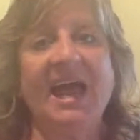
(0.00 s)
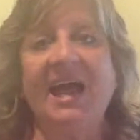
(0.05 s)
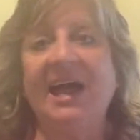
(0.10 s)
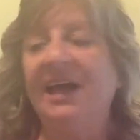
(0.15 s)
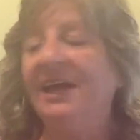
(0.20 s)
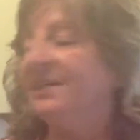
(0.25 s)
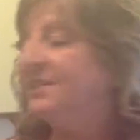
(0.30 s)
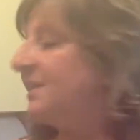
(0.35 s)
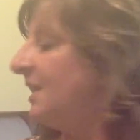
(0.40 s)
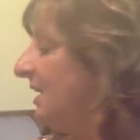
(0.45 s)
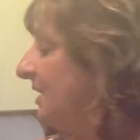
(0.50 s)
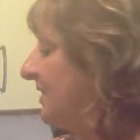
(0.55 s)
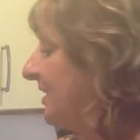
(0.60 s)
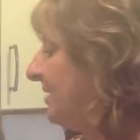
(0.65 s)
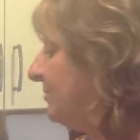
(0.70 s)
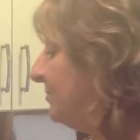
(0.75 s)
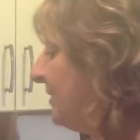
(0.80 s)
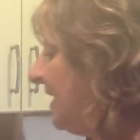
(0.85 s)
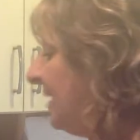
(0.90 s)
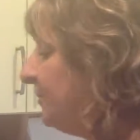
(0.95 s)
and
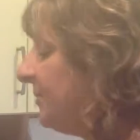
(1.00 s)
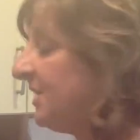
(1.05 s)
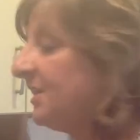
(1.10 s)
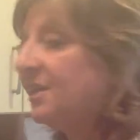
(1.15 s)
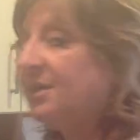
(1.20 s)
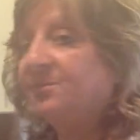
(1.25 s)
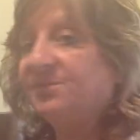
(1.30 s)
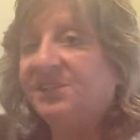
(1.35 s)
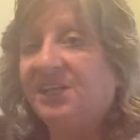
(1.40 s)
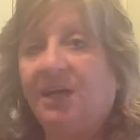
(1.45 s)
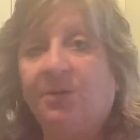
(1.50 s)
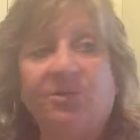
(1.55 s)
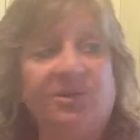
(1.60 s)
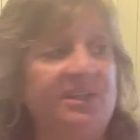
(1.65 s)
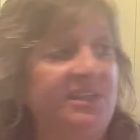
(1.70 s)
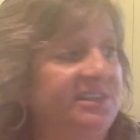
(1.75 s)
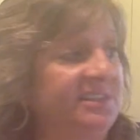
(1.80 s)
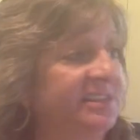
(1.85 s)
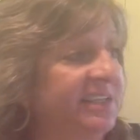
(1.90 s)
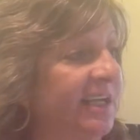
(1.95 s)
then mommy comes out
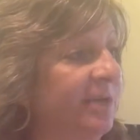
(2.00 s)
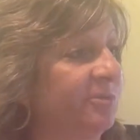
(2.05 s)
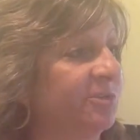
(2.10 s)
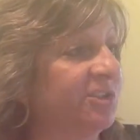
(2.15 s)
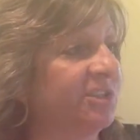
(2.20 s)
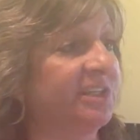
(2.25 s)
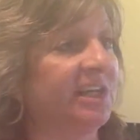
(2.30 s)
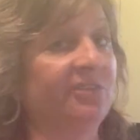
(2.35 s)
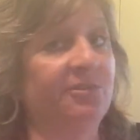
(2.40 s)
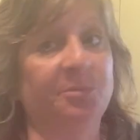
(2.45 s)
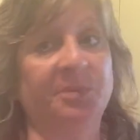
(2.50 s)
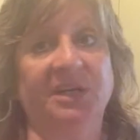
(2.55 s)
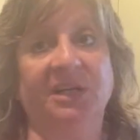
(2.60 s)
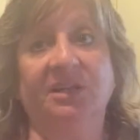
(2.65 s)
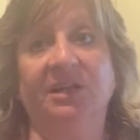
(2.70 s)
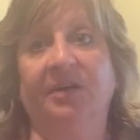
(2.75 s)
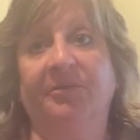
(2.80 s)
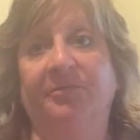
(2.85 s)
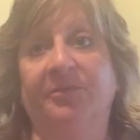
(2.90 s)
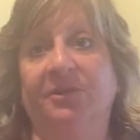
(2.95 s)
with her sandwich and everybody
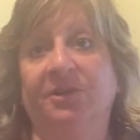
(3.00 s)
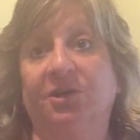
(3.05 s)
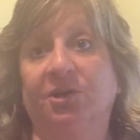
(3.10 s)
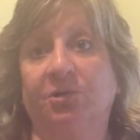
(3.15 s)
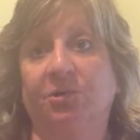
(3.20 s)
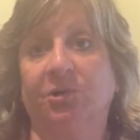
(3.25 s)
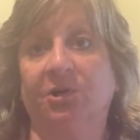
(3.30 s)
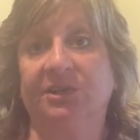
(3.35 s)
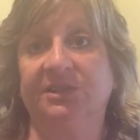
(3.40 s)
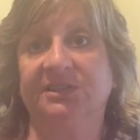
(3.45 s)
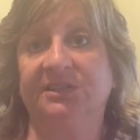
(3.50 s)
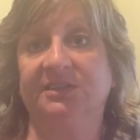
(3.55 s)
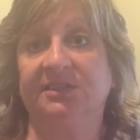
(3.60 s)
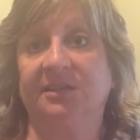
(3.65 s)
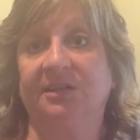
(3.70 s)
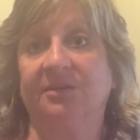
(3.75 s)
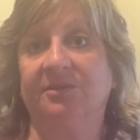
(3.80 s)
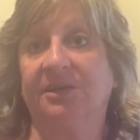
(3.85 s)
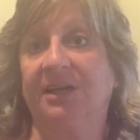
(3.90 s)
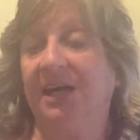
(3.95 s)
left for
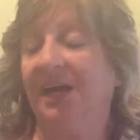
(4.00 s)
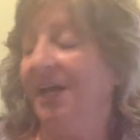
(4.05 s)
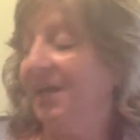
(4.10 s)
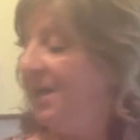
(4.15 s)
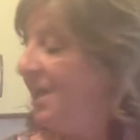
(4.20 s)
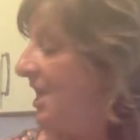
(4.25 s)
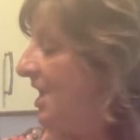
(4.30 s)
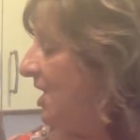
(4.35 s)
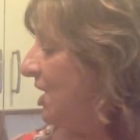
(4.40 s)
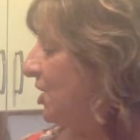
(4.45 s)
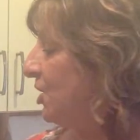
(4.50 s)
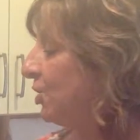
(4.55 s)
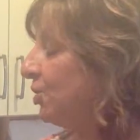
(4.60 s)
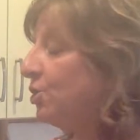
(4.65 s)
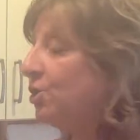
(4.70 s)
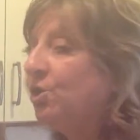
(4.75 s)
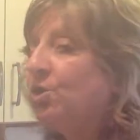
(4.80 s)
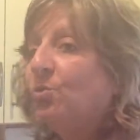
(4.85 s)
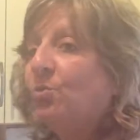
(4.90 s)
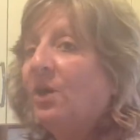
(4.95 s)
lacrosse, okay?
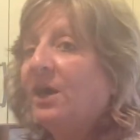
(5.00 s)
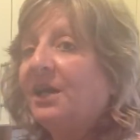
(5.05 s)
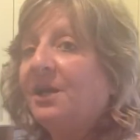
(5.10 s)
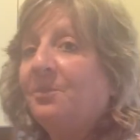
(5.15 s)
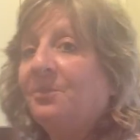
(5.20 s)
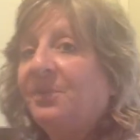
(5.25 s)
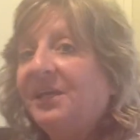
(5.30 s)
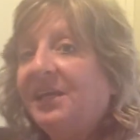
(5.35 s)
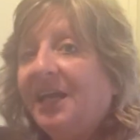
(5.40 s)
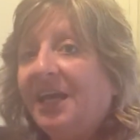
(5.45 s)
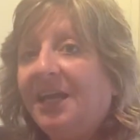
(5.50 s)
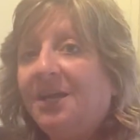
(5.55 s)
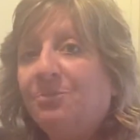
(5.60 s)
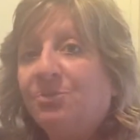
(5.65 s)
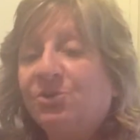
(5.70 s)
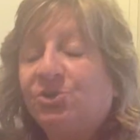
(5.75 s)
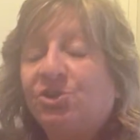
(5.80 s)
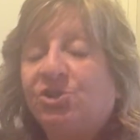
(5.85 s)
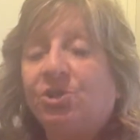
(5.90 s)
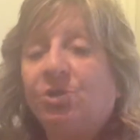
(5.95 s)
You want to be
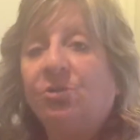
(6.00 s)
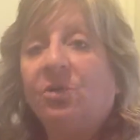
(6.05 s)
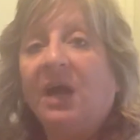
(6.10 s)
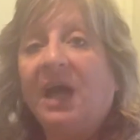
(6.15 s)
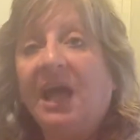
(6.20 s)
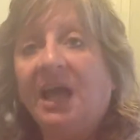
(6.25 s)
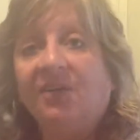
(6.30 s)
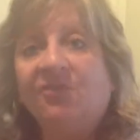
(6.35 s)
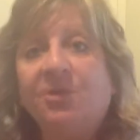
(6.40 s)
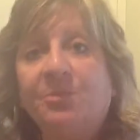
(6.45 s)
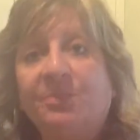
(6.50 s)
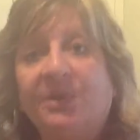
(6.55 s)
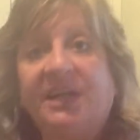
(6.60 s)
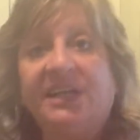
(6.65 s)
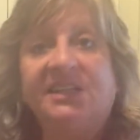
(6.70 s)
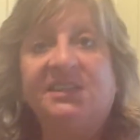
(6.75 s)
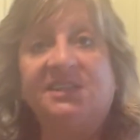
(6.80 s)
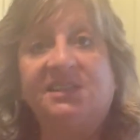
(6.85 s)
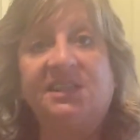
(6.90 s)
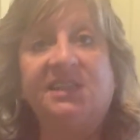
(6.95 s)
able to,
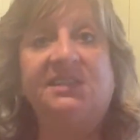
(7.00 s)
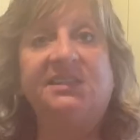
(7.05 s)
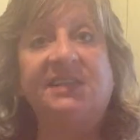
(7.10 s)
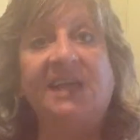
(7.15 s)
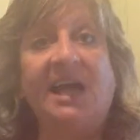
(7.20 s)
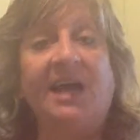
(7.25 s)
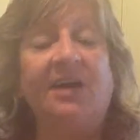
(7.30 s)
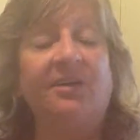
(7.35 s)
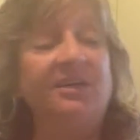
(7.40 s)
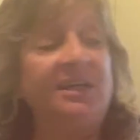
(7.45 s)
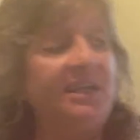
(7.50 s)
everybody sit down